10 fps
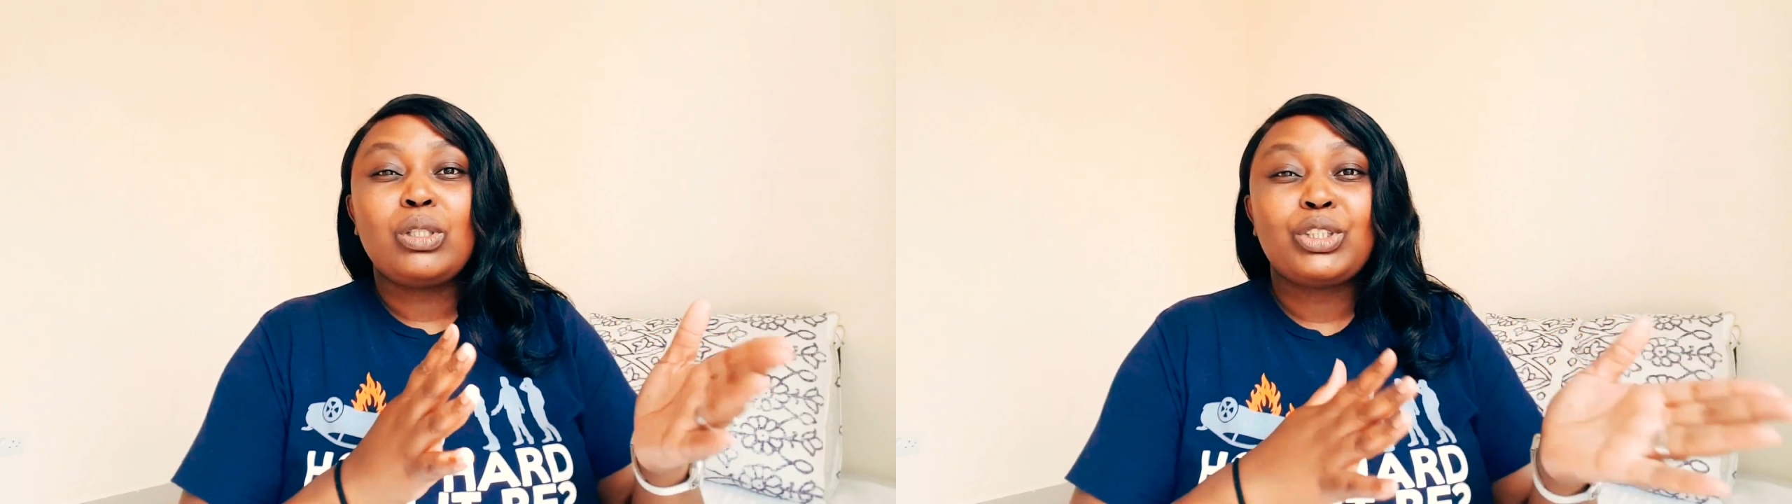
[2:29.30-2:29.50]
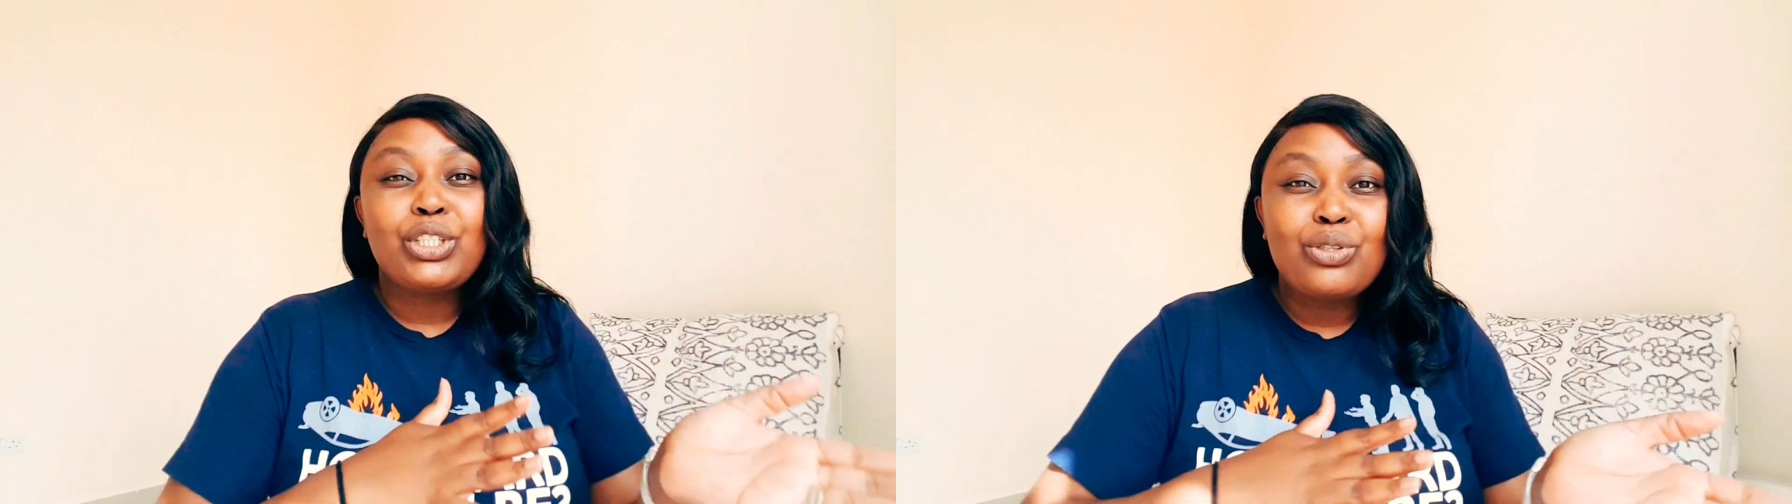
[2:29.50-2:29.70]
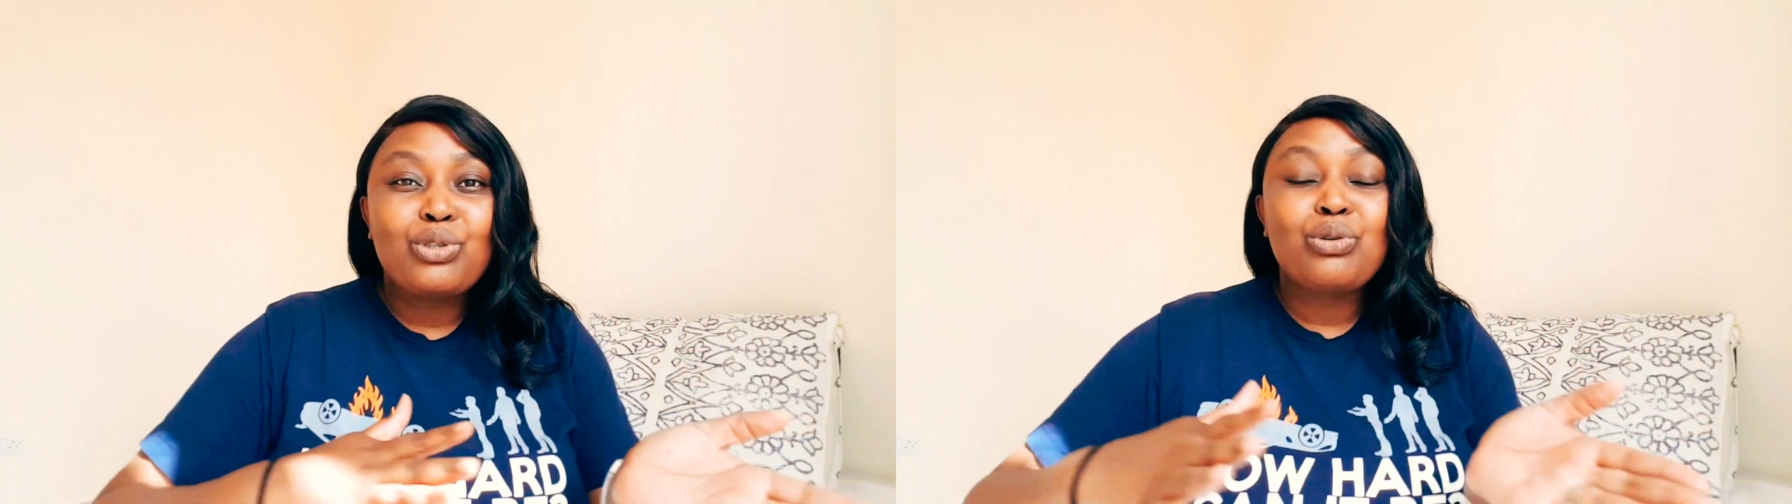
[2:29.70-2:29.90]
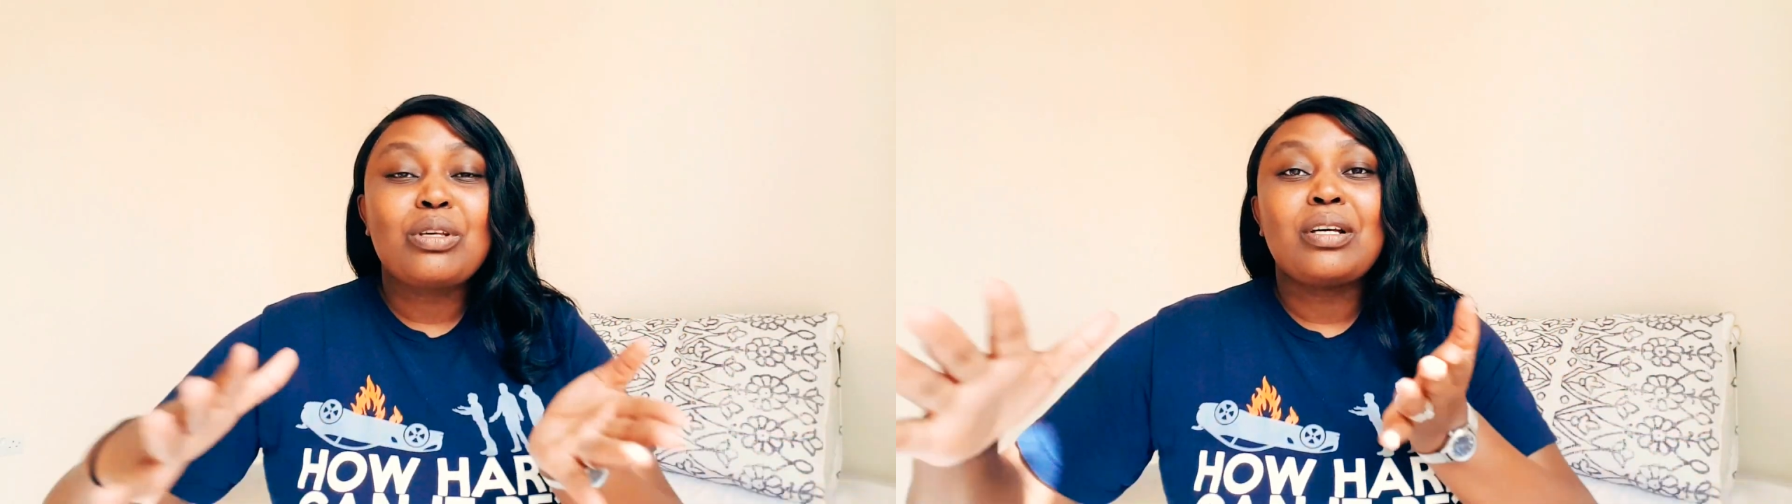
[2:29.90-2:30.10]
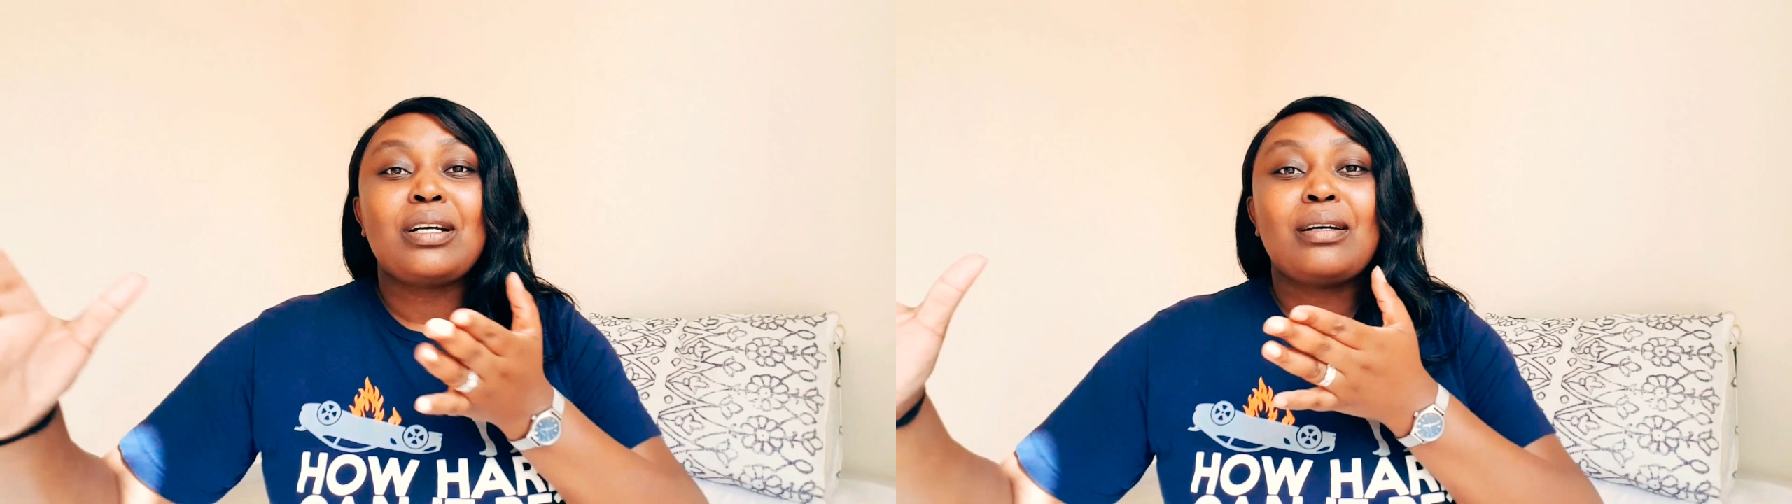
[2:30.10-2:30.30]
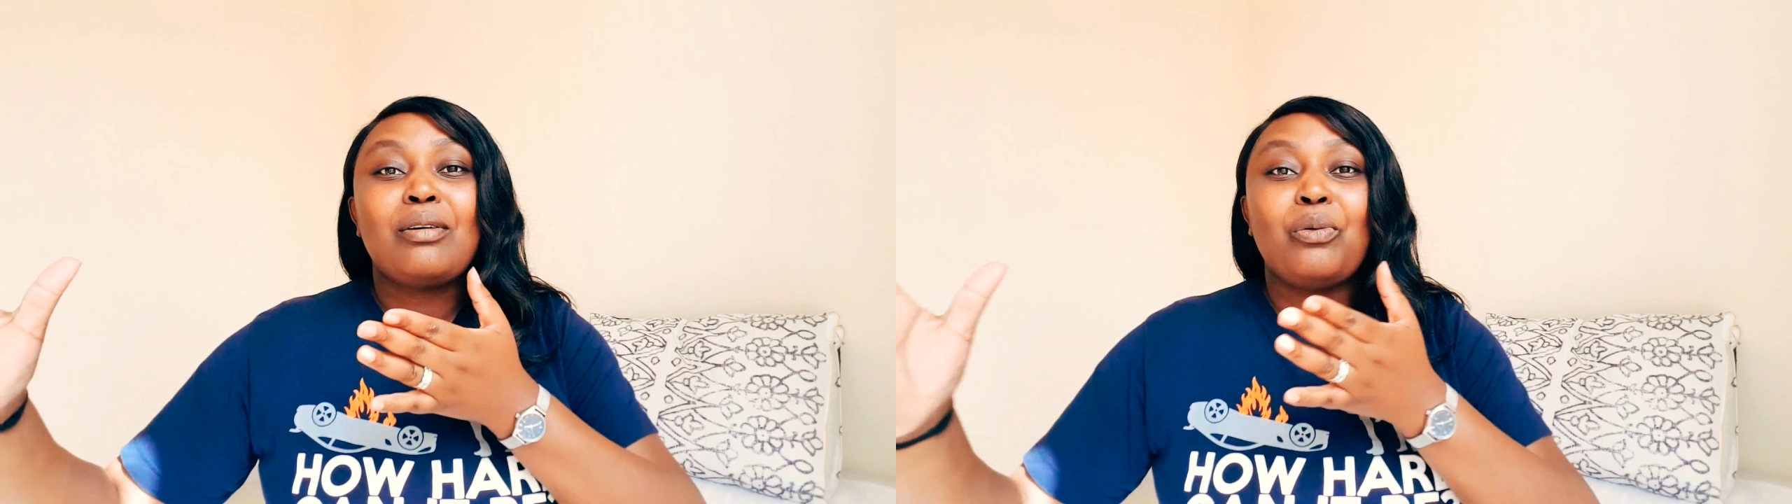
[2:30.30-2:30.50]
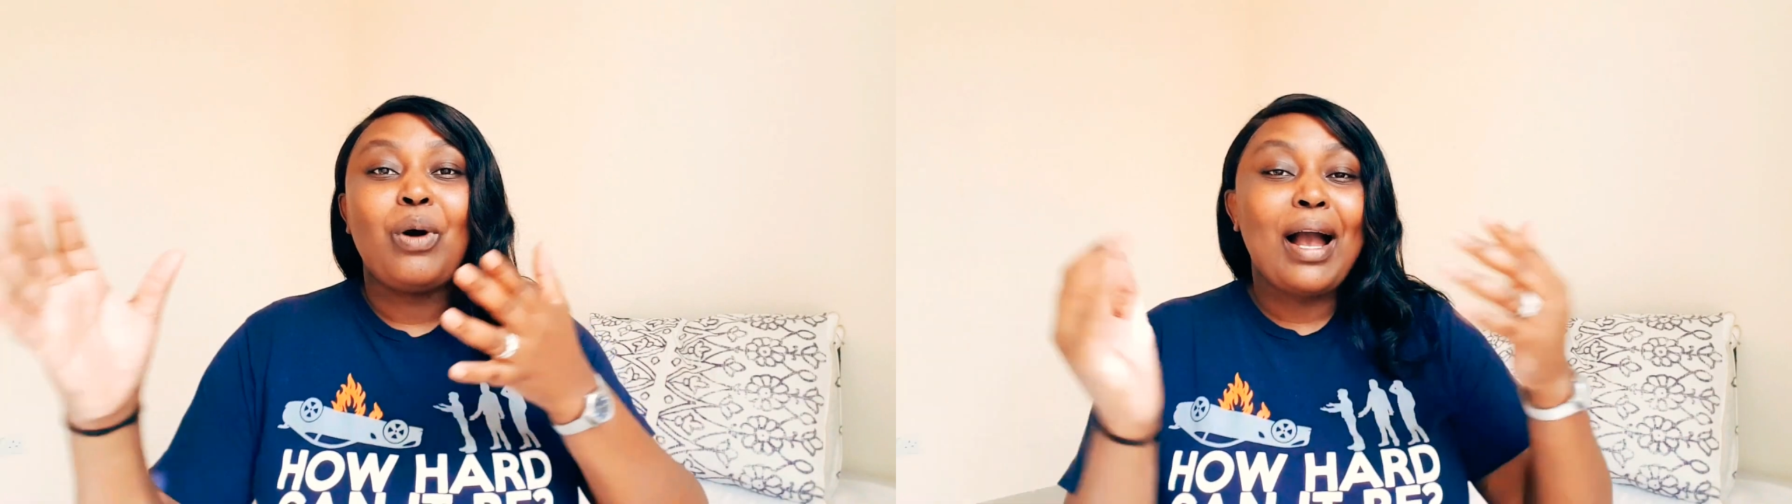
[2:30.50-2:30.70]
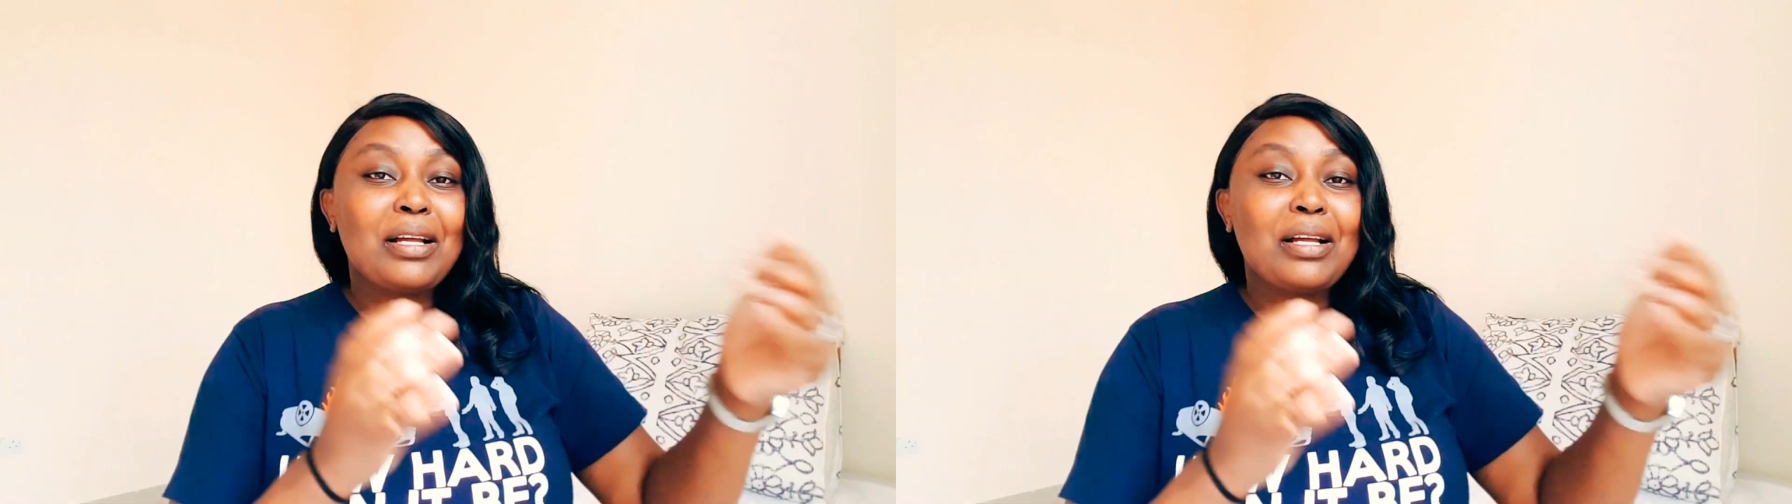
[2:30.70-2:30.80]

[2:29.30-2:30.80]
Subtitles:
just took or